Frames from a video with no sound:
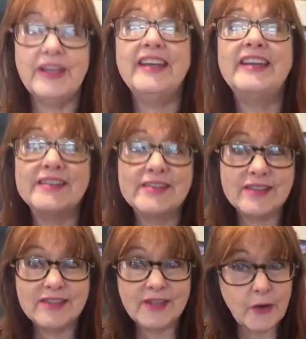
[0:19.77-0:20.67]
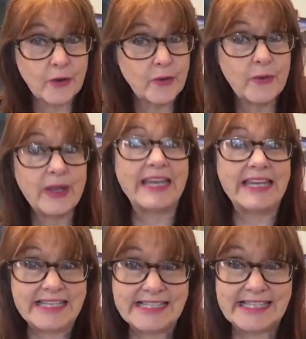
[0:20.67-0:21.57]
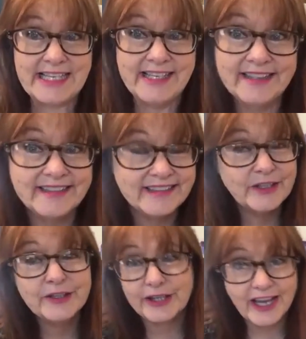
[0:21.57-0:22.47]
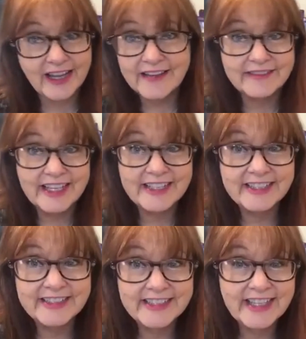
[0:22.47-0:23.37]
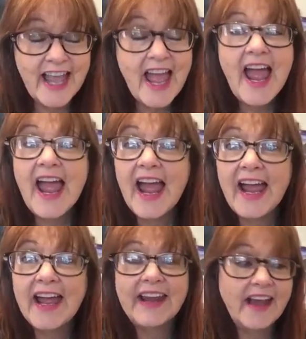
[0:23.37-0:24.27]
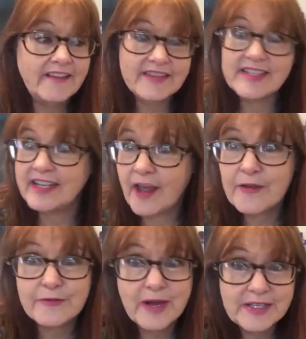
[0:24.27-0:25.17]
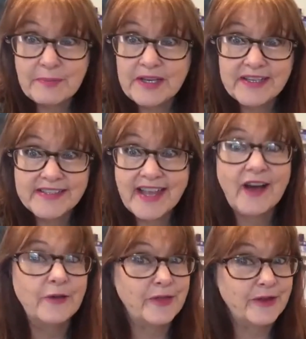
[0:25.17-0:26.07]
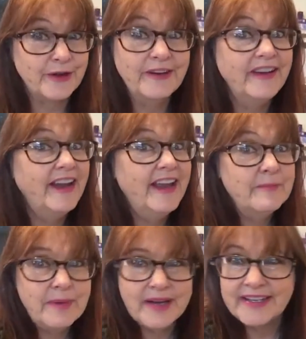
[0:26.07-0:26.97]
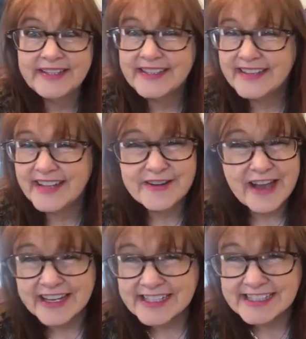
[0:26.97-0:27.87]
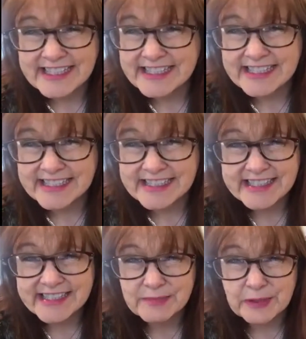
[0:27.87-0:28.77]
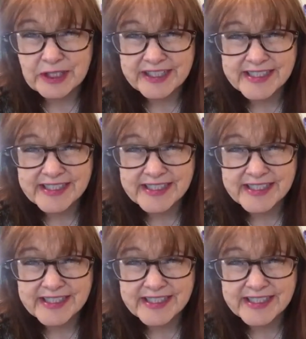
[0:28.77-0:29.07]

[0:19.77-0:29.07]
It is so easy. You're going to love it. And I've seen other recipes out there, but they're not as easy as this one.